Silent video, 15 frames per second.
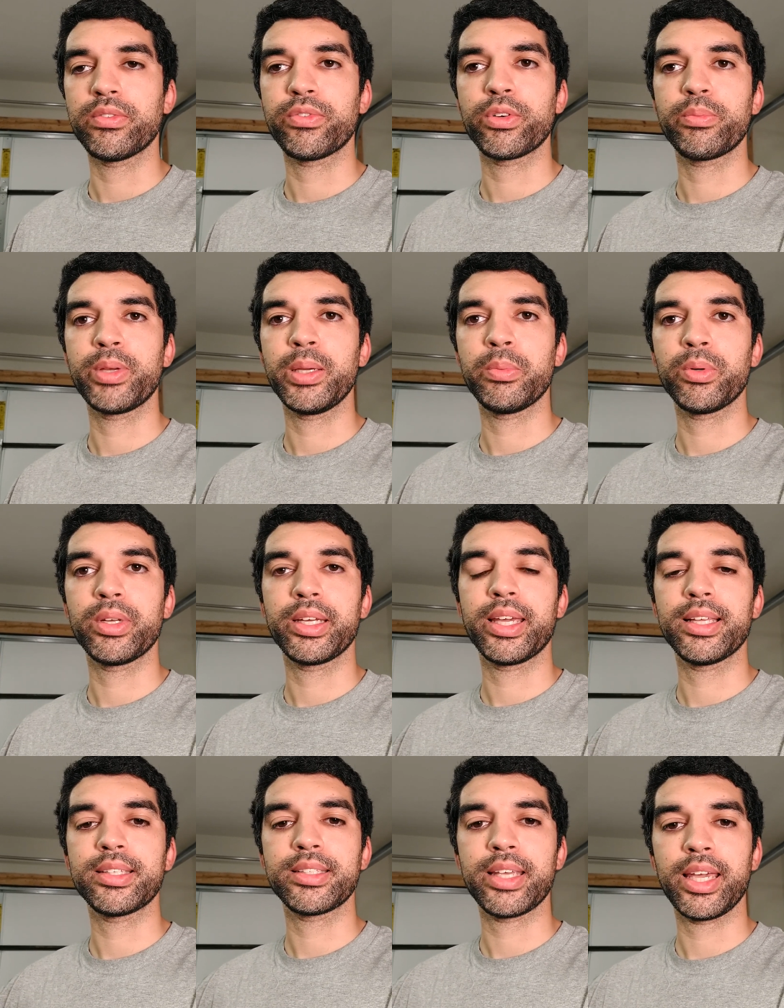for people to
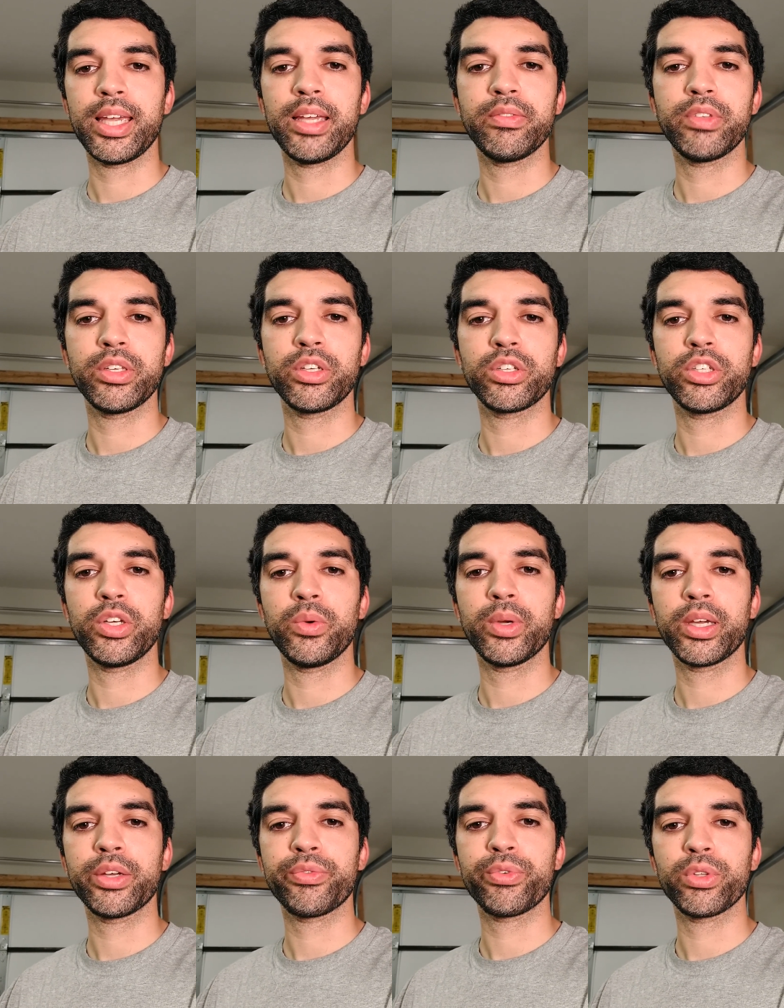get saved, and you're
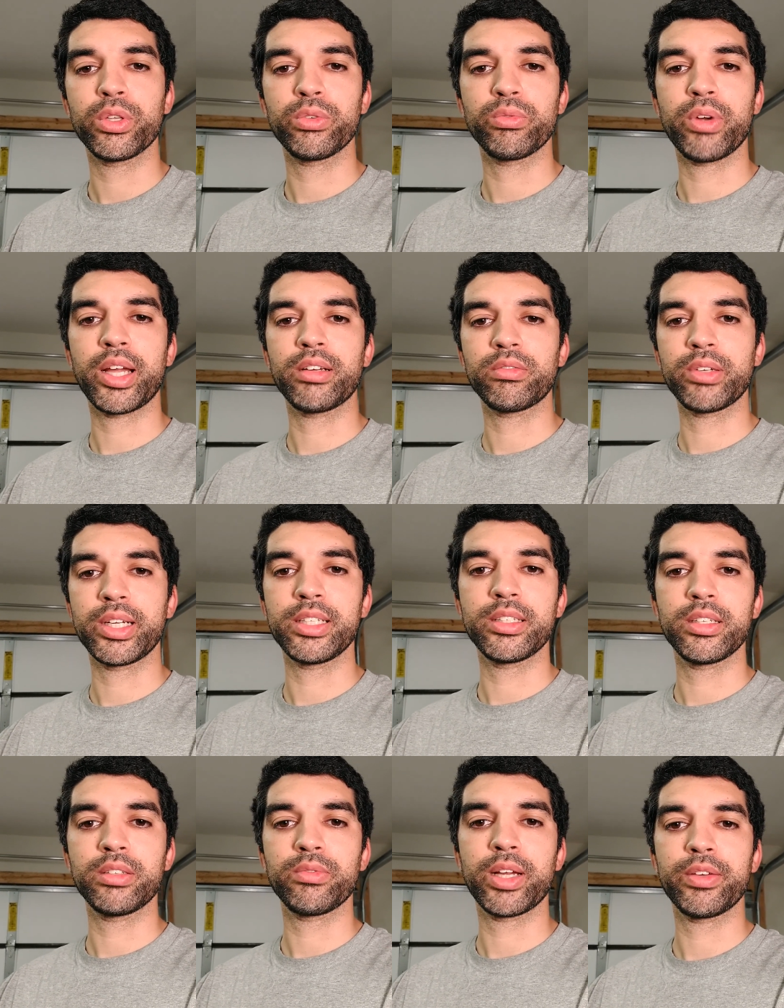doing it for the right
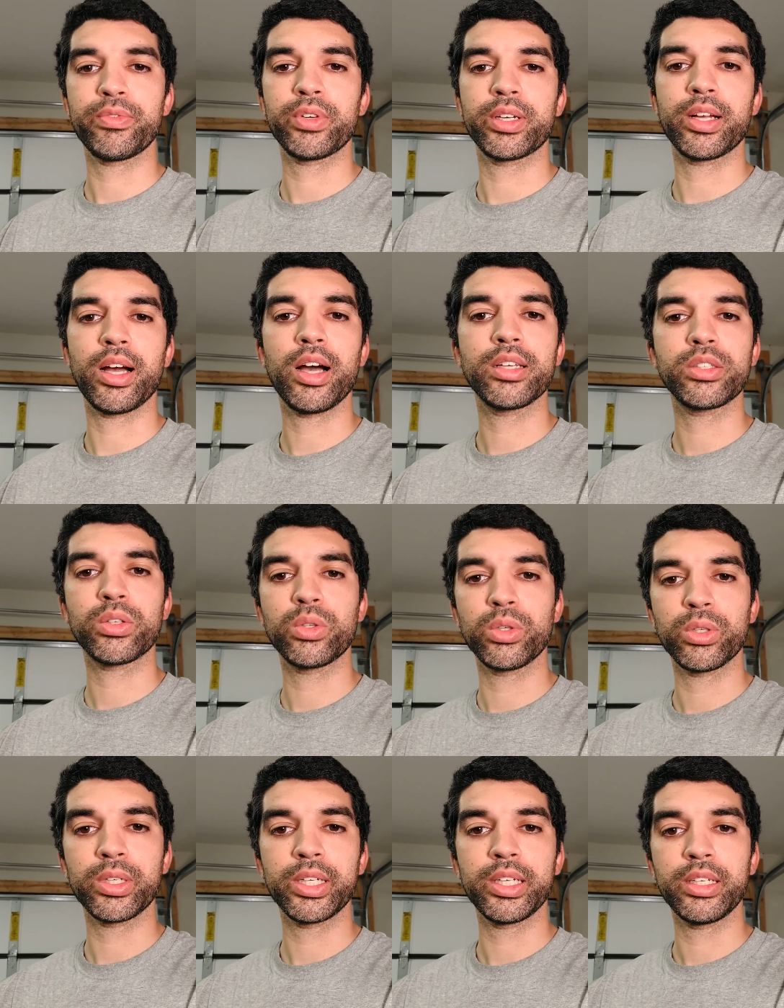reason, right, for God's
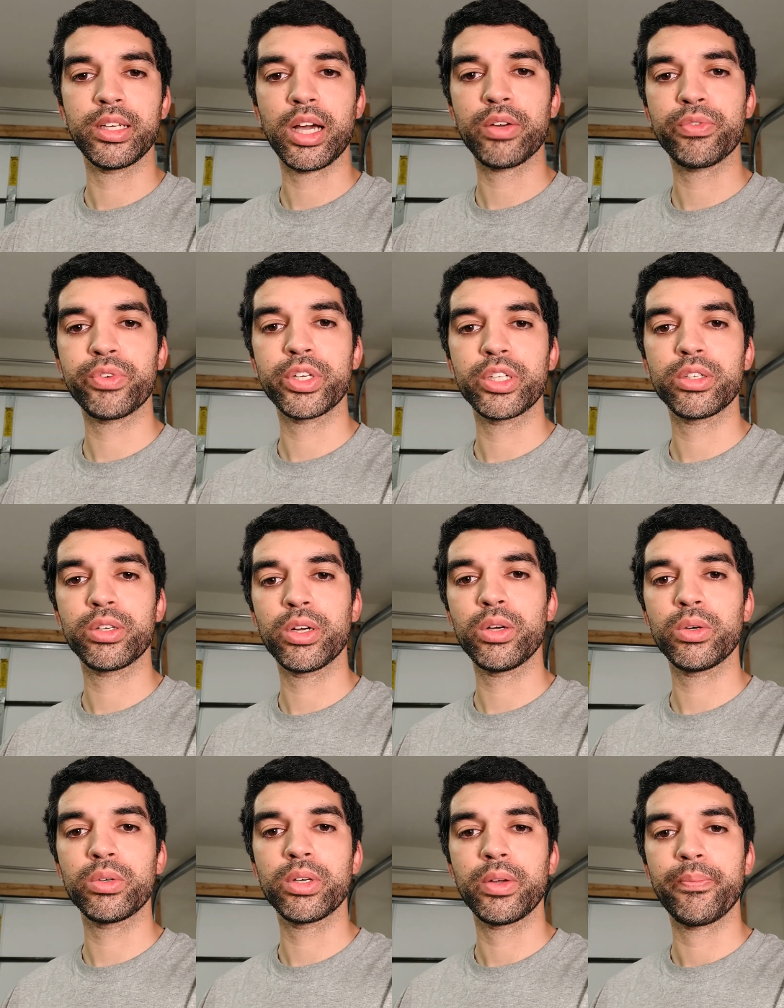glory, not for your
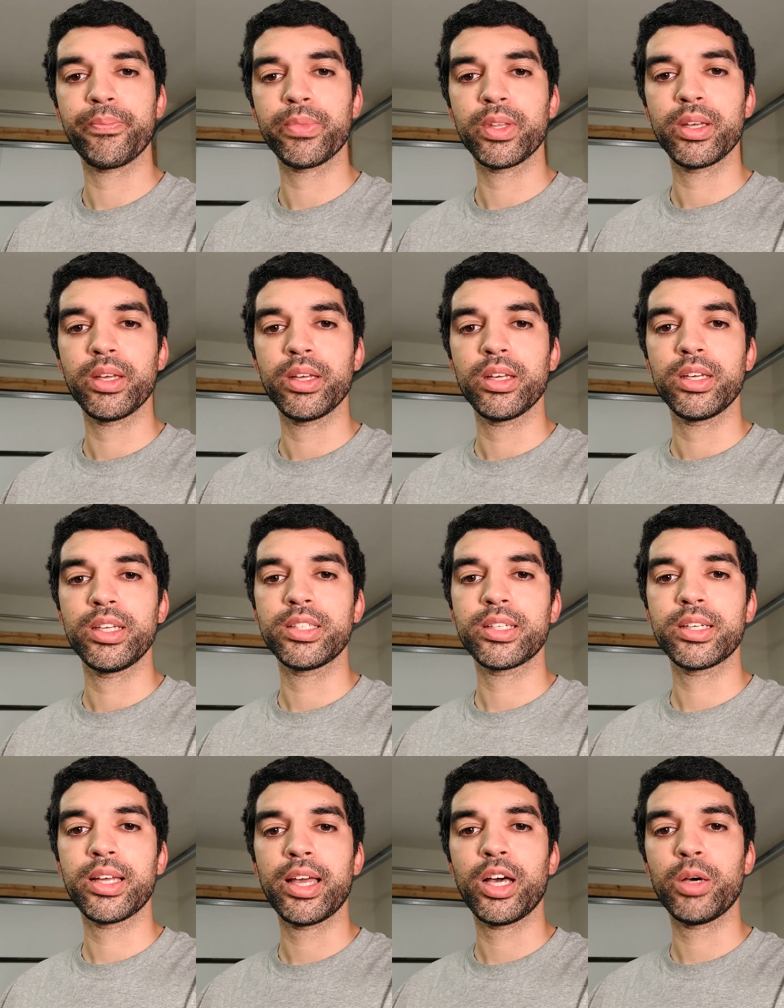own, it's
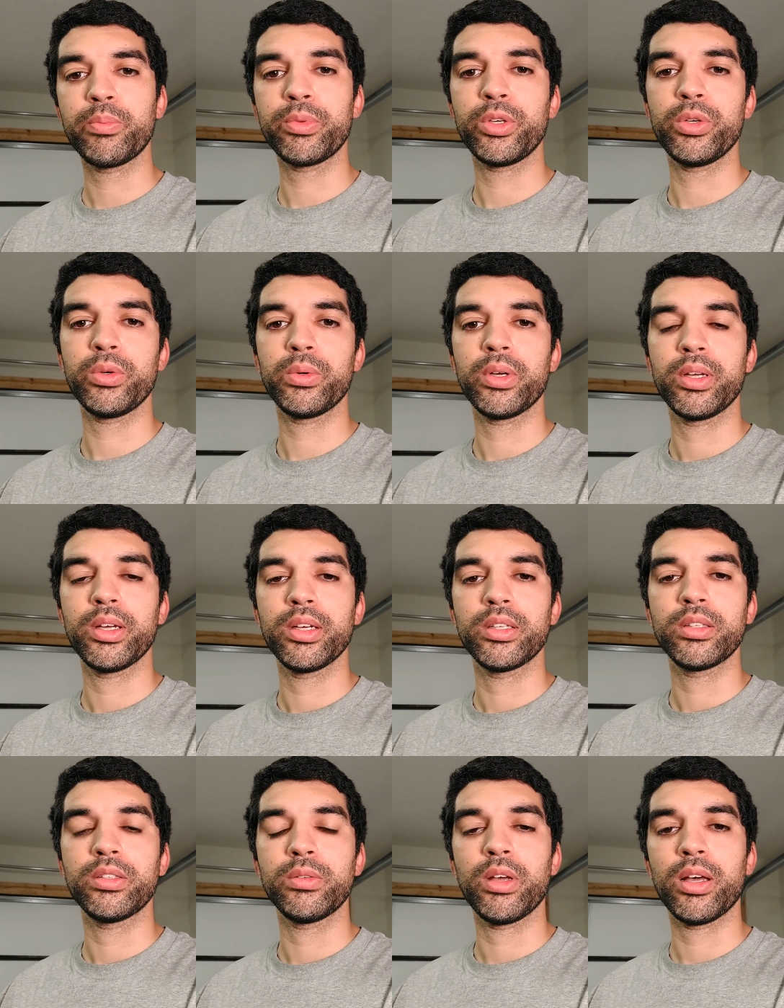going to help you
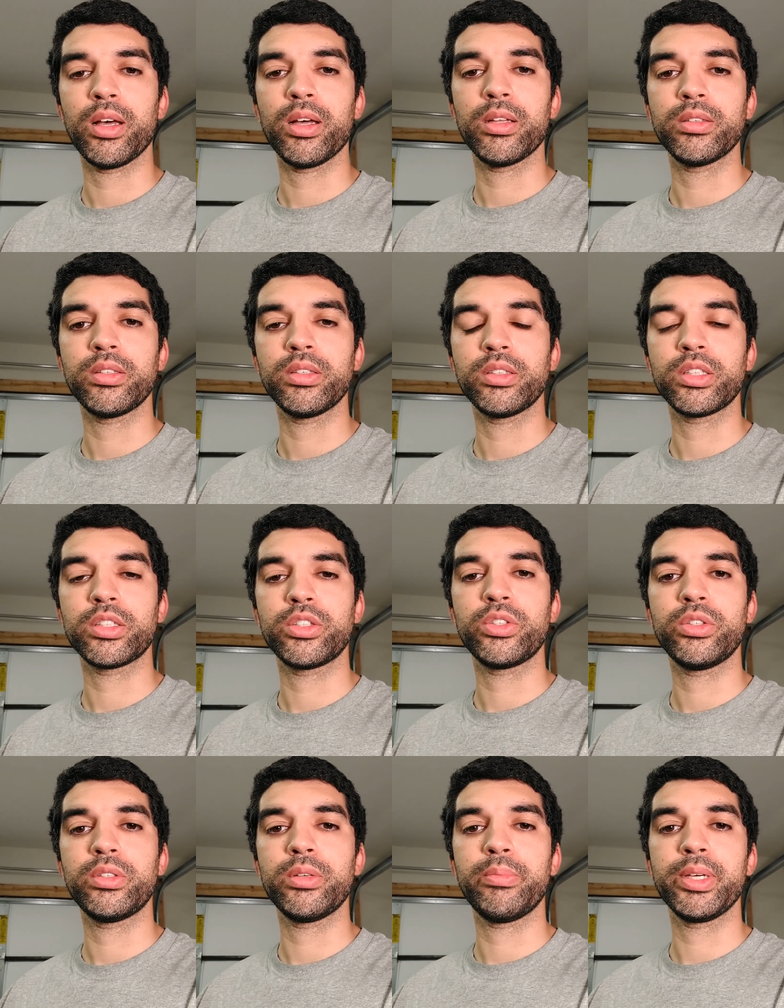just
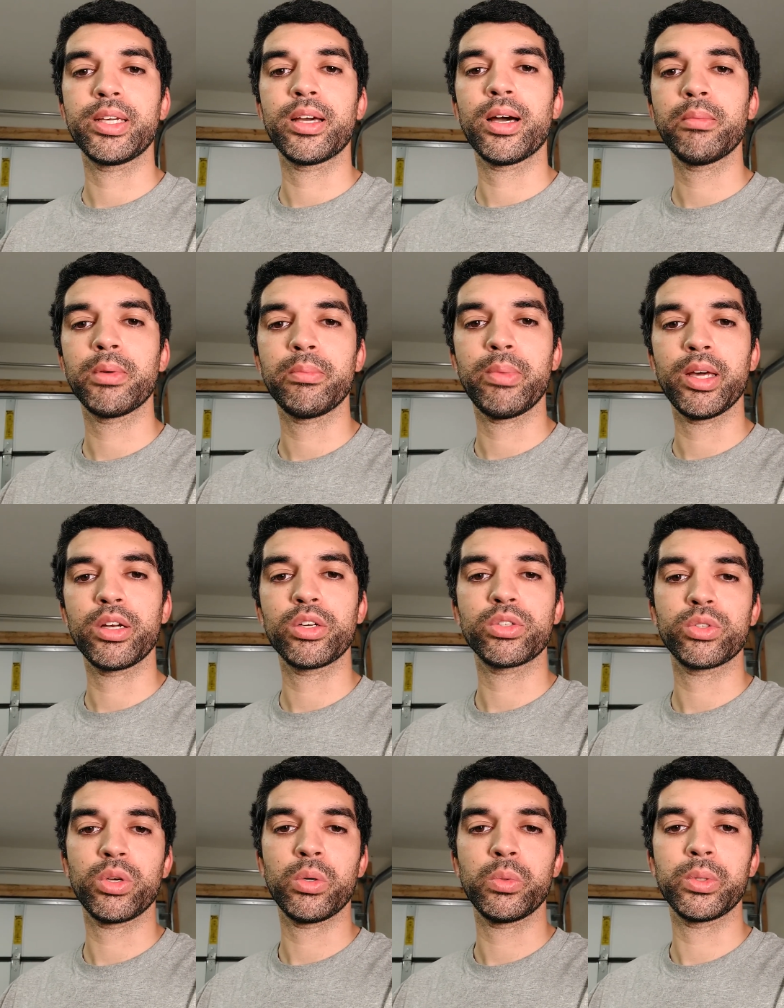to become a better
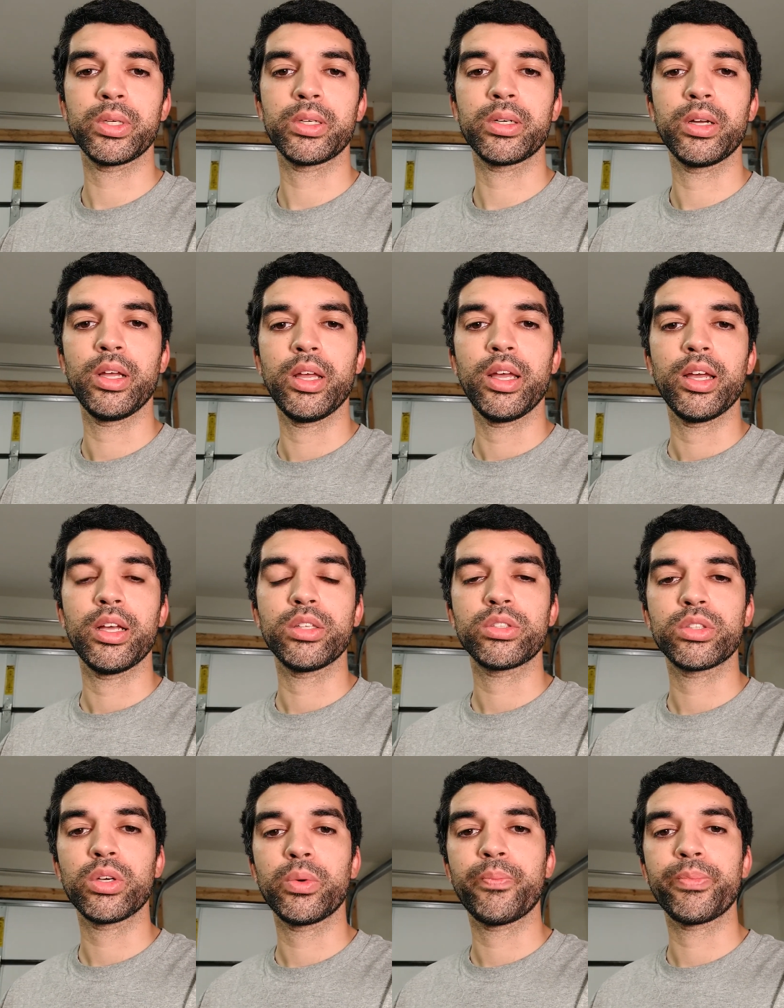soul winner.
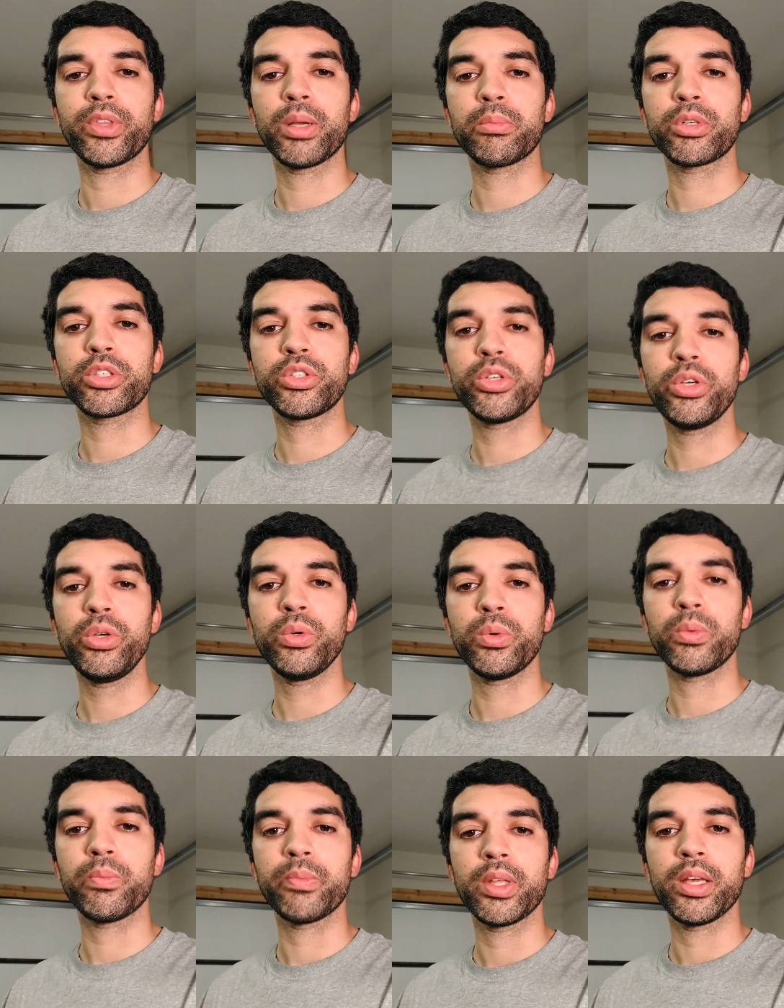And so number
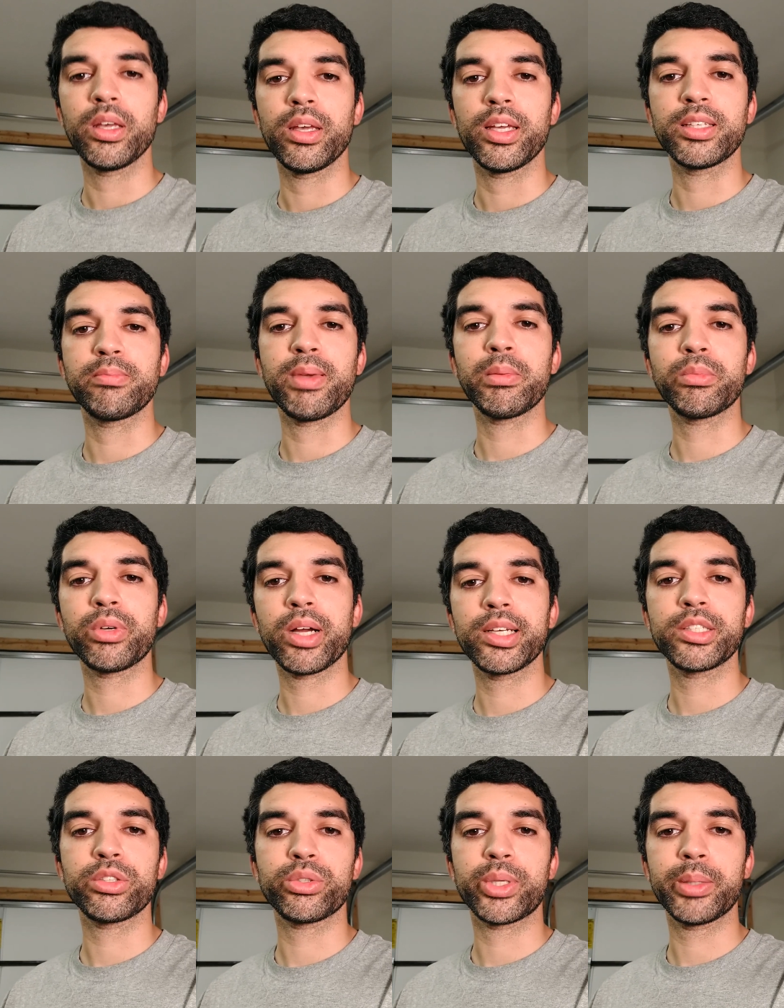two is
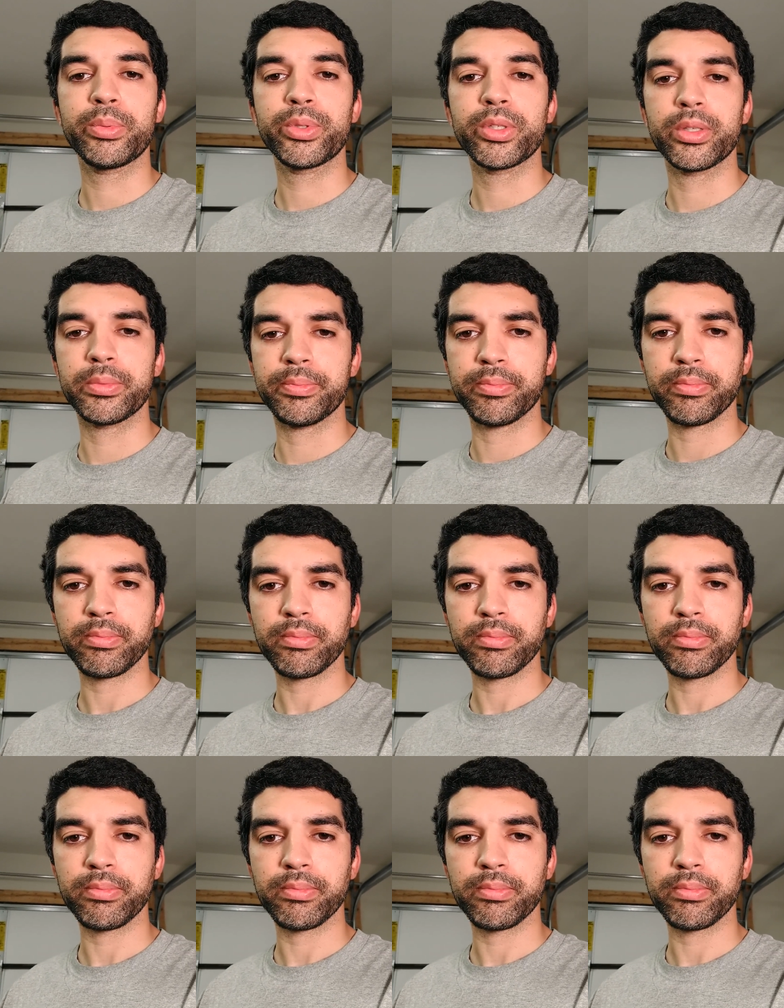memorize scripture,